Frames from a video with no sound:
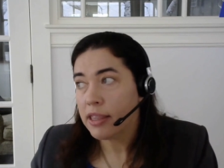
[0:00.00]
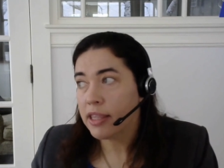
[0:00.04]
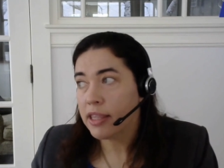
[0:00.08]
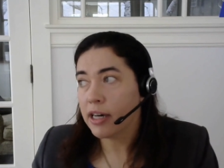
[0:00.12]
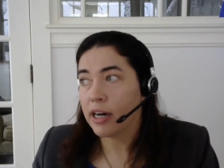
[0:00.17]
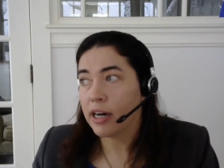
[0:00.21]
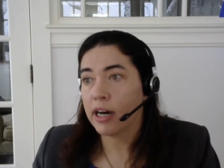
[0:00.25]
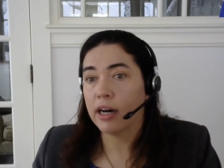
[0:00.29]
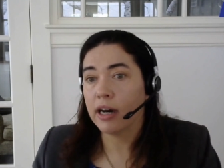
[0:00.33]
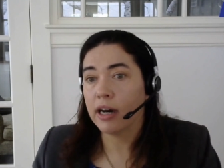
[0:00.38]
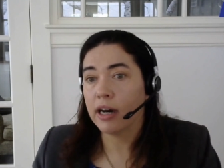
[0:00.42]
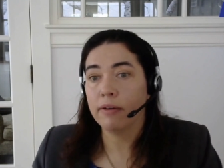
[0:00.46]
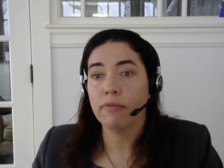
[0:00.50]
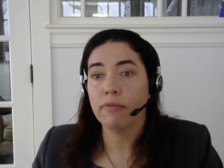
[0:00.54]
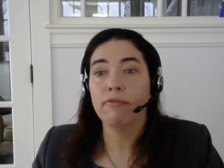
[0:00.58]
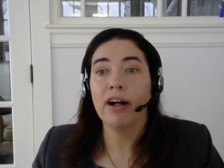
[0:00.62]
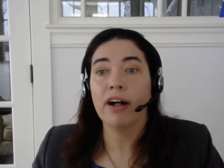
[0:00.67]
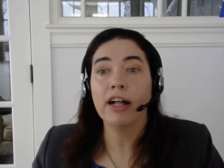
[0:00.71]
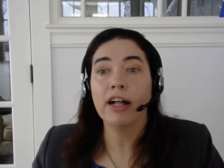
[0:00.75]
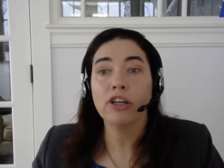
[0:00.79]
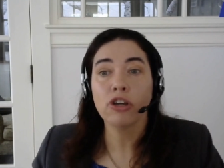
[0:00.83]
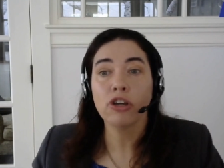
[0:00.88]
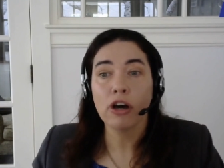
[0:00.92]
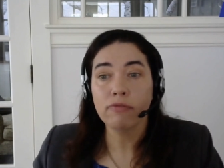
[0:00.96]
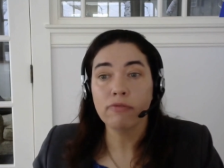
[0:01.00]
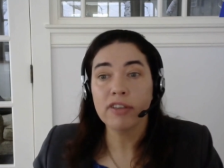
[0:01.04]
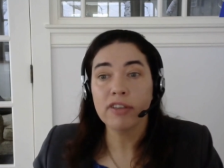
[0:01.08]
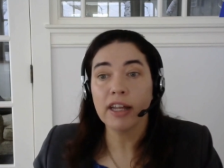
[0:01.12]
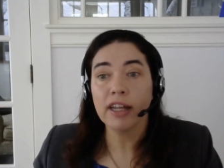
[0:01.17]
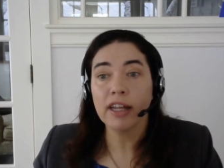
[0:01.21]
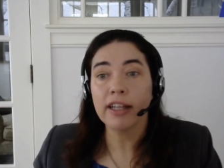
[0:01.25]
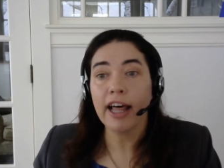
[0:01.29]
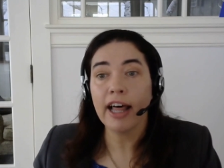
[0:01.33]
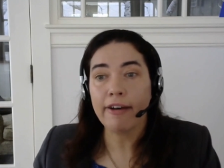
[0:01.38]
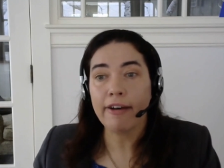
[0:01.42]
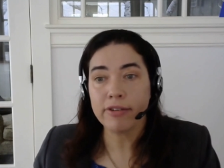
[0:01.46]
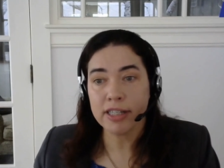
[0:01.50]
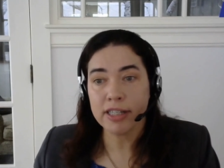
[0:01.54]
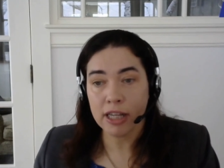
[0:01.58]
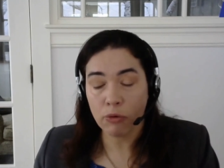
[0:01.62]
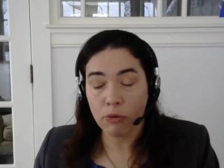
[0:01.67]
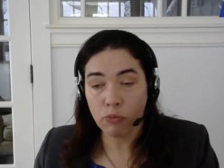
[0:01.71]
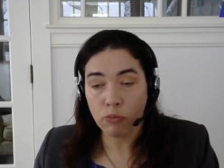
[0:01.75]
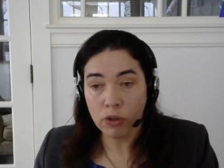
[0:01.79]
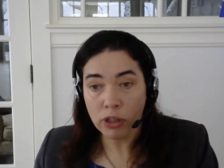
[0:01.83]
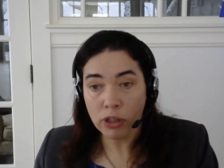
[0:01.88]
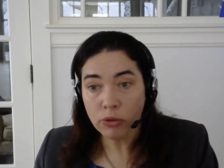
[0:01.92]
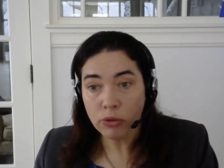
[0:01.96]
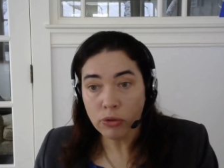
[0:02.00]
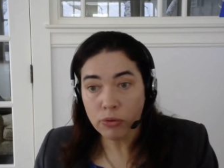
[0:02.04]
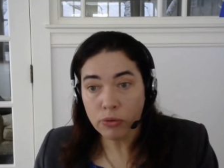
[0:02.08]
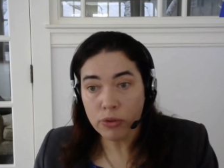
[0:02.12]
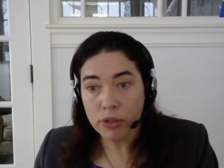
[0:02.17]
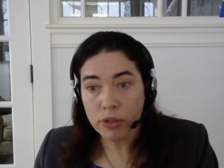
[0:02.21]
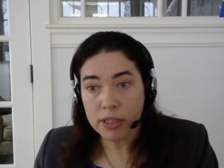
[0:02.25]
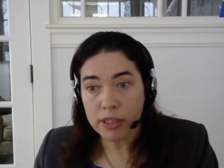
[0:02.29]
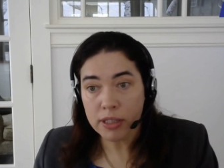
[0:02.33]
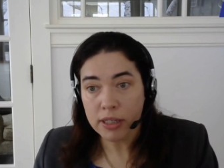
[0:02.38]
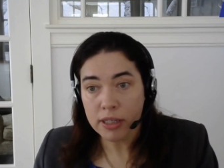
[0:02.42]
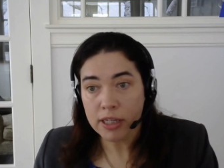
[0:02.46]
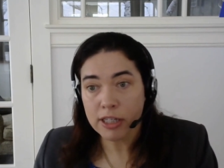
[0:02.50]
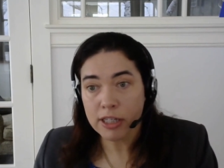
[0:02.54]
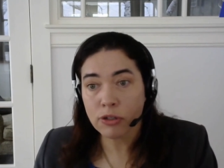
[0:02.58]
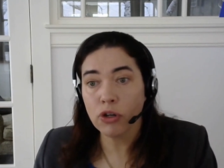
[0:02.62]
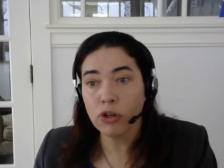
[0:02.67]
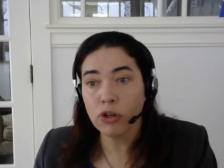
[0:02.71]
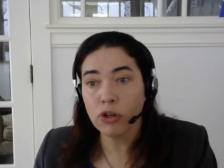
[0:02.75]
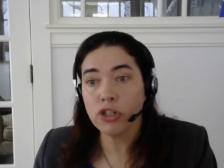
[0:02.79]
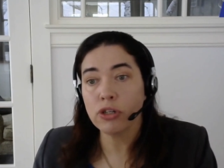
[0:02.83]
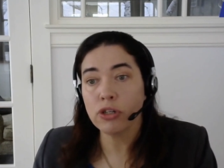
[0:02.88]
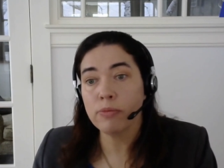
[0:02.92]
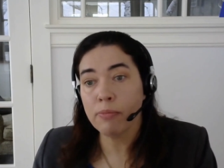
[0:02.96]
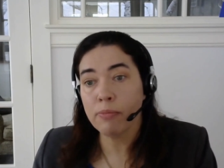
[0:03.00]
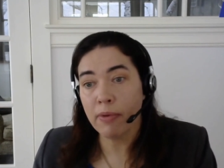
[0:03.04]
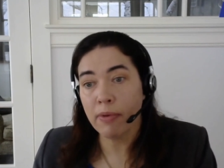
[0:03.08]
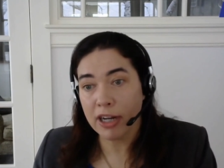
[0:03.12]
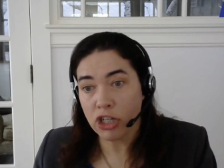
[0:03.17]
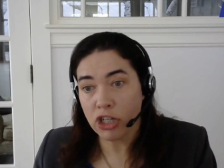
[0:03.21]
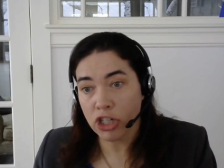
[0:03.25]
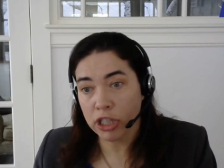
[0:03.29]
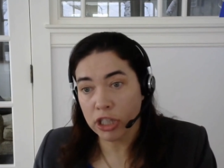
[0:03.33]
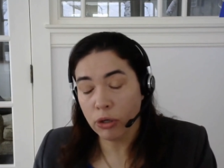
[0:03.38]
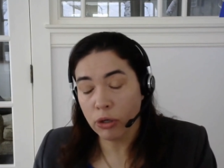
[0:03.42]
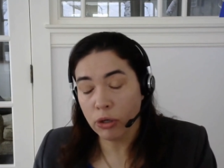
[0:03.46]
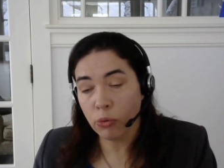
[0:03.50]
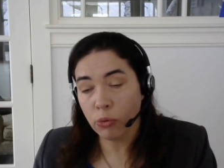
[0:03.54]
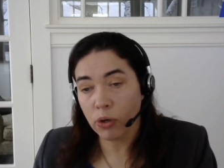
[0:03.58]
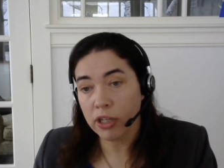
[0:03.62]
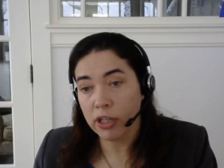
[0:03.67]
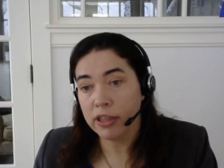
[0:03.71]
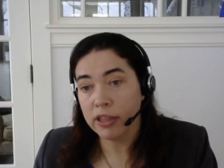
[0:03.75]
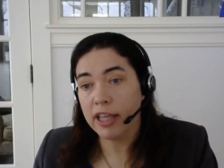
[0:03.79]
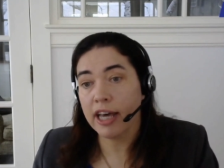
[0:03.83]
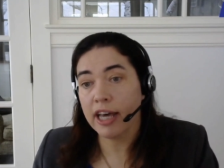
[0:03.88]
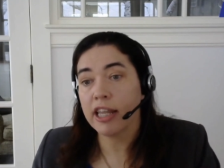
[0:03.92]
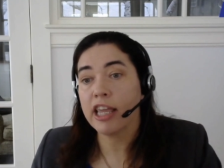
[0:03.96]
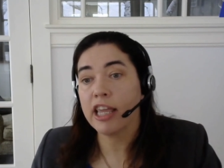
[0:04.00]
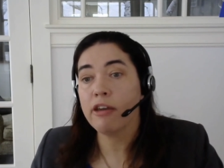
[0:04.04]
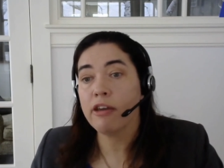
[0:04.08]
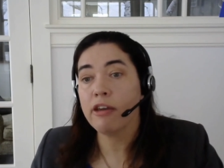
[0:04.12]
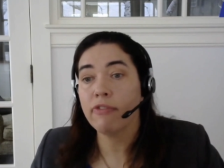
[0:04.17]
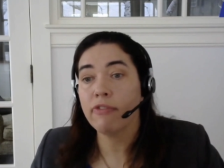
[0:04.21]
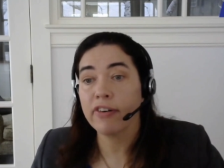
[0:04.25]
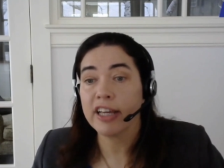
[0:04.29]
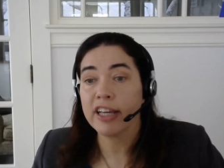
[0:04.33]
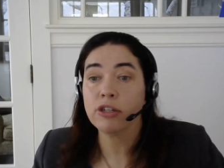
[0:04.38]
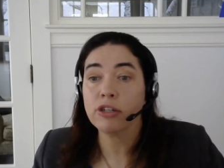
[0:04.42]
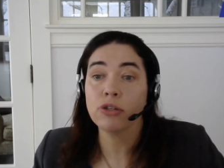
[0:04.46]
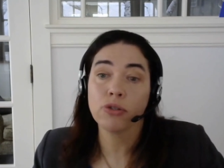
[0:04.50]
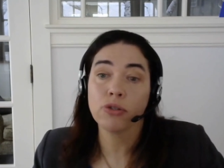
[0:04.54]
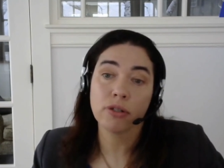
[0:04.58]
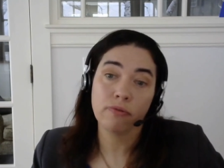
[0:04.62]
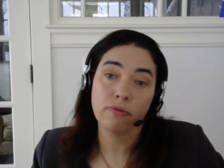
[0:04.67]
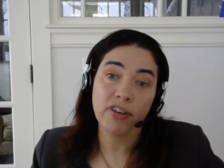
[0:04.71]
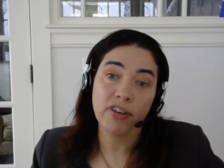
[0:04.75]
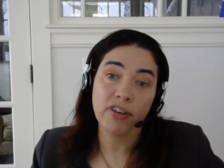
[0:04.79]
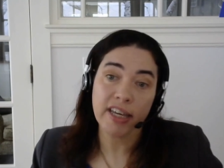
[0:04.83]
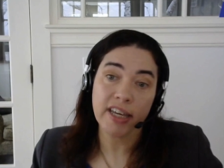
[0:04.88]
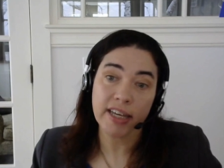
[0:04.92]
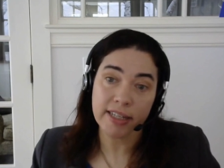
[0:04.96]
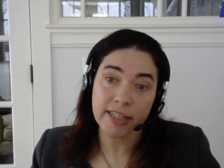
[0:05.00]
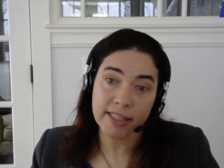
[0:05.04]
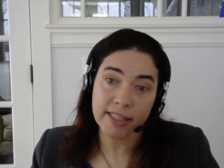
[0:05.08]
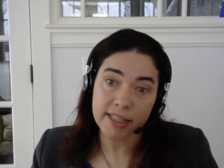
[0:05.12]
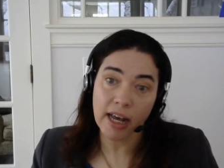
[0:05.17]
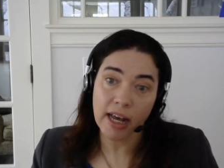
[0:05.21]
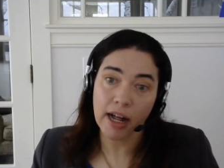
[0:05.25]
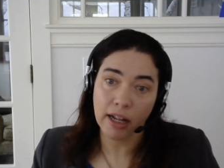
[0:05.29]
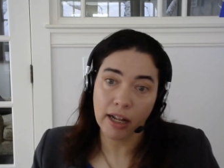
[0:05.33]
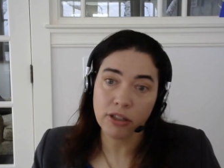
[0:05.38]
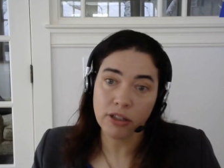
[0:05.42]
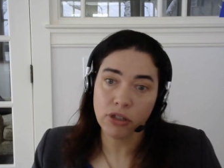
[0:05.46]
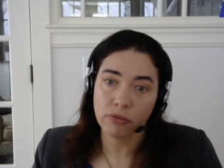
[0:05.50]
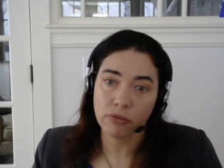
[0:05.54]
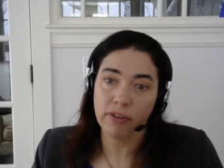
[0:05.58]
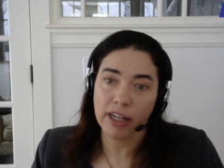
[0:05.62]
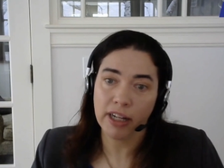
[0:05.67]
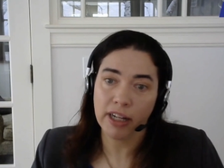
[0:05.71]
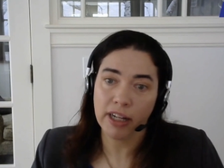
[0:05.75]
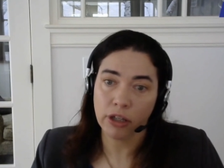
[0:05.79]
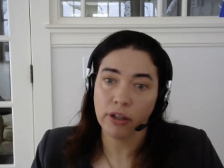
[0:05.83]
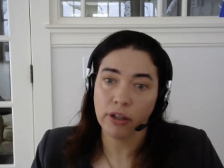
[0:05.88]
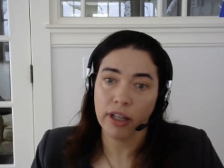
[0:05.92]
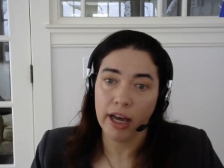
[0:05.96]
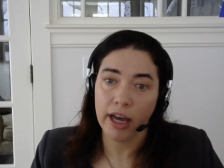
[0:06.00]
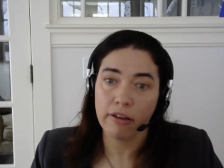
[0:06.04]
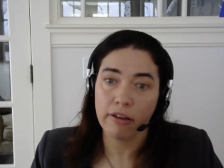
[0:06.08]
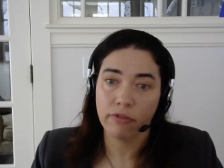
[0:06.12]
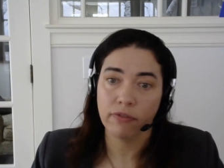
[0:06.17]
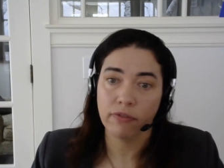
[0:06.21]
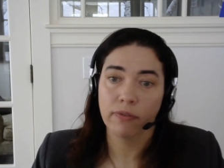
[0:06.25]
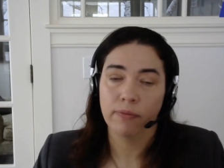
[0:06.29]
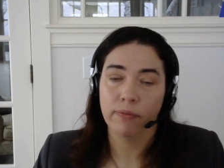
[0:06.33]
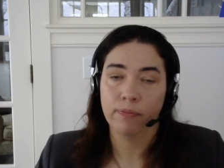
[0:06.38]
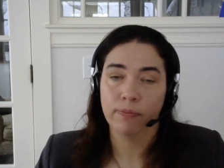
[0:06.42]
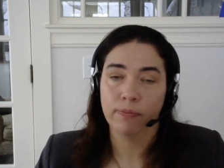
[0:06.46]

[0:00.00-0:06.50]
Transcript: the value of the lives that we lose is going to be much lower than if I use VSL to value life